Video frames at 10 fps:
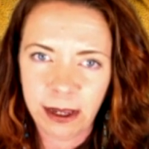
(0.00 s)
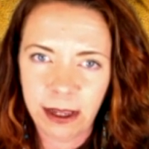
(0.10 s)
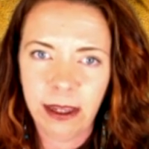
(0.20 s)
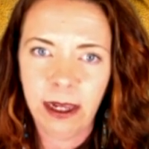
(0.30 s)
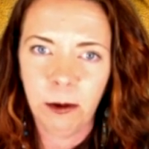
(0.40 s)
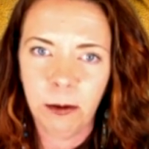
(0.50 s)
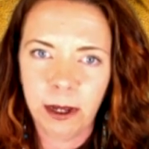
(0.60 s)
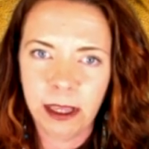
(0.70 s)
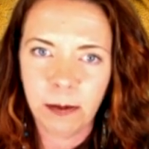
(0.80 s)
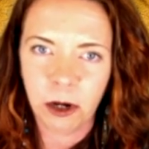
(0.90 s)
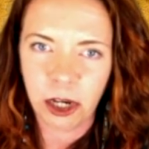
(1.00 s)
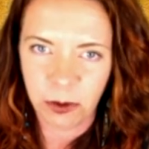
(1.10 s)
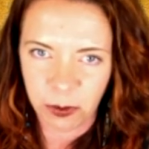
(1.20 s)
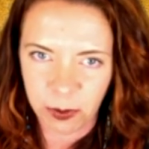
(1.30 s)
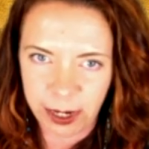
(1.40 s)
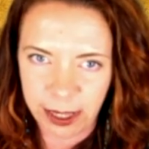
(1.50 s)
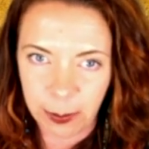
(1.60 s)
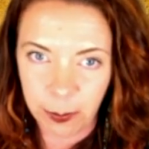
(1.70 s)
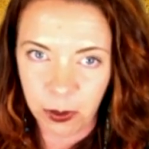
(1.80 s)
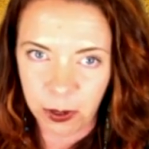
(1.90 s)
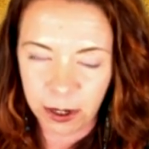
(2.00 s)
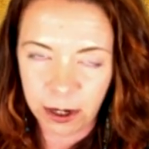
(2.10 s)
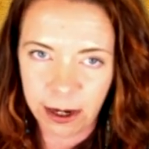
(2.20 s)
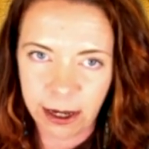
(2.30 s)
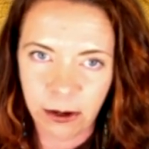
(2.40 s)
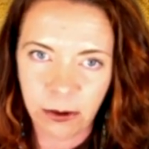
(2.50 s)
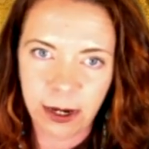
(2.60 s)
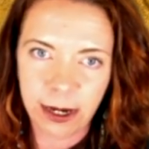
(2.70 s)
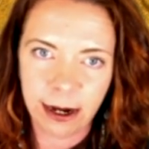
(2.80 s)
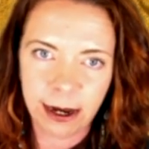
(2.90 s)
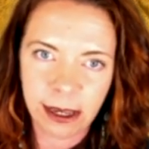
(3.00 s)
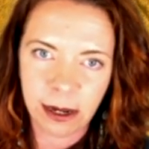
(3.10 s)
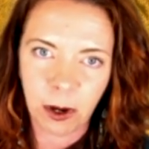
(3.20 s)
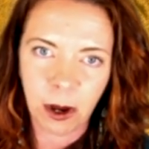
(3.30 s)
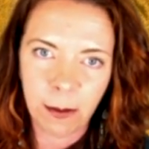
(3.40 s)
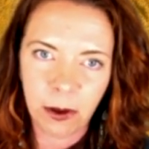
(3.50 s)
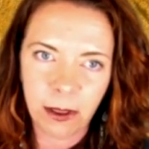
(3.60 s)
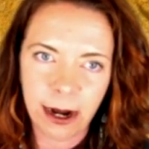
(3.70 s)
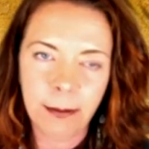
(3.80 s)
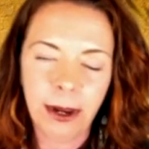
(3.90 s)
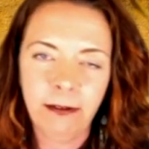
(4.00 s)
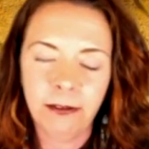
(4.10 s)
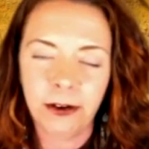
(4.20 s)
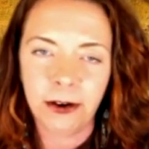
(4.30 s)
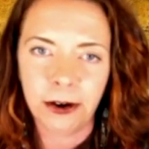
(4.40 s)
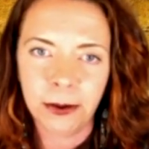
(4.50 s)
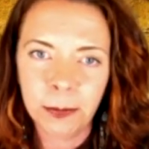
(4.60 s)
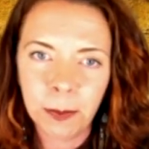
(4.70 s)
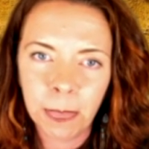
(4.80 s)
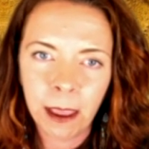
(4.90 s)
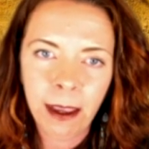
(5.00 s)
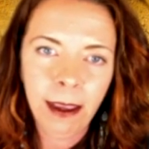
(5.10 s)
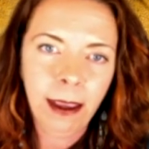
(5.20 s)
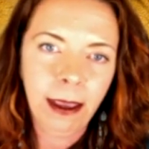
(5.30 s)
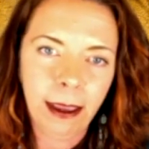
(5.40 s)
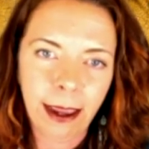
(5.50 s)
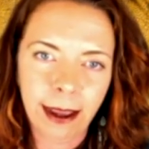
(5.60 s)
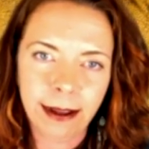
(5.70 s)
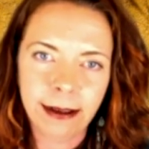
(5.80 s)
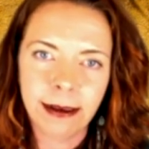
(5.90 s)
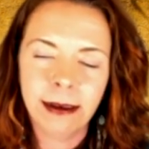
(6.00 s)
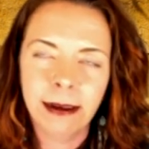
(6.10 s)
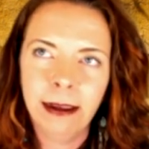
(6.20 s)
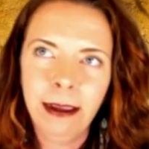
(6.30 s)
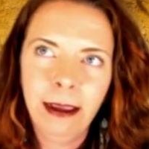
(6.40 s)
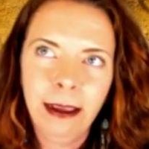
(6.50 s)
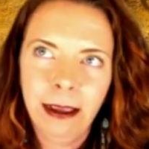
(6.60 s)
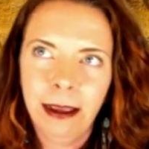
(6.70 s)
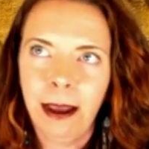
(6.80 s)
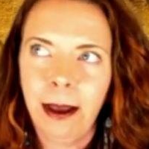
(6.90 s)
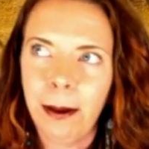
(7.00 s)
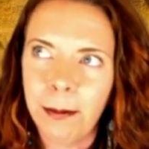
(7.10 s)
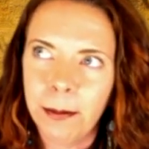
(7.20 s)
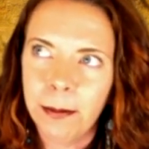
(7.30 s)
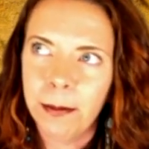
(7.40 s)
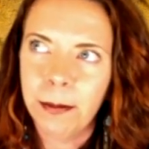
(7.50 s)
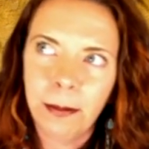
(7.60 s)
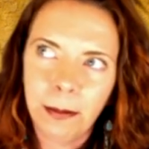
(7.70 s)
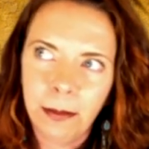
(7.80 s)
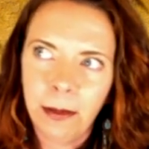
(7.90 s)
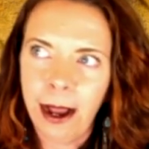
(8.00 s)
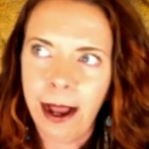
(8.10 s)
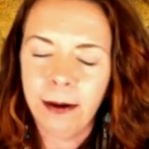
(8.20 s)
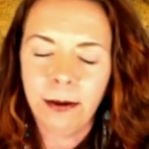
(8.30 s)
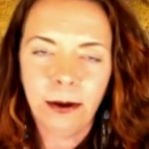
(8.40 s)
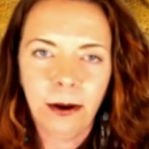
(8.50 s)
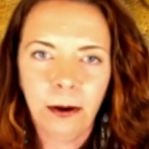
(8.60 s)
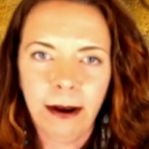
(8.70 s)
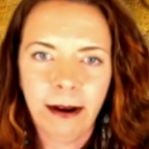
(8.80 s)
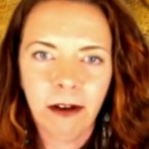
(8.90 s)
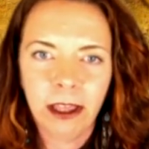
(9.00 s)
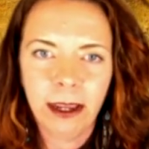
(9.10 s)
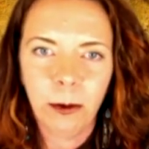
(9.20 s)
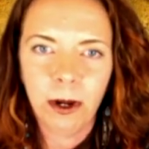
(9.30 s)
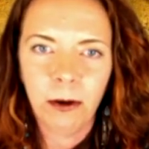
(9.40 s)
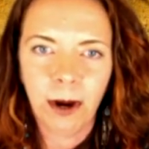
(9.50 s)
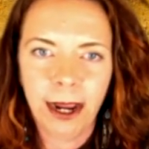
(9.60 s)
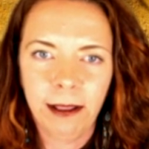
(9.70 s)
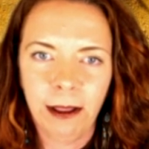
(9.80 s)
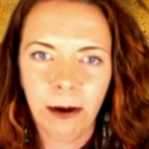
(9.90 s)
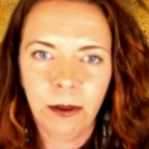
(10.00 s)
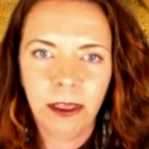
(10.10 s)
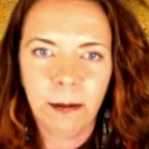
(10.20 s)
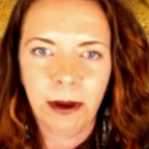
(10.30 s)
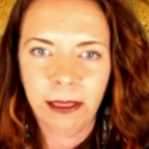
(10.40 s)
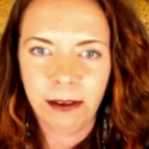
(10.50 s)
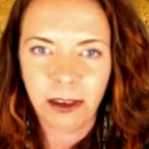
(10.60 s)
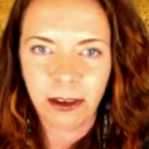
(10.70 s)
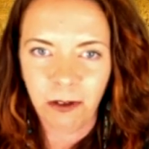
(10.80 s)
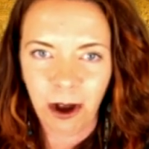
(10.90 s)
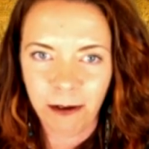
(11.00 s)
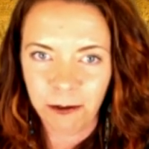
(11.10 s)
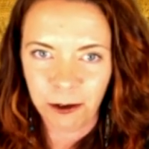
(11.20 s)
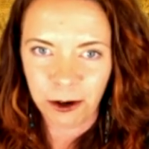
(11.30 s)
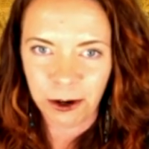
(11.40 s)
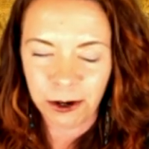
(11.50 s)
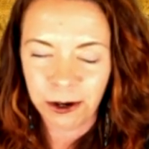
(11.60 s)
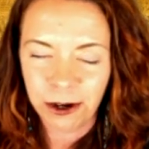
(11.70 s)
in the Hebrew Months, but she was reading the book and doing a custom combo that I made for her. And I don't know, everything went right along with the month of Sivan for her.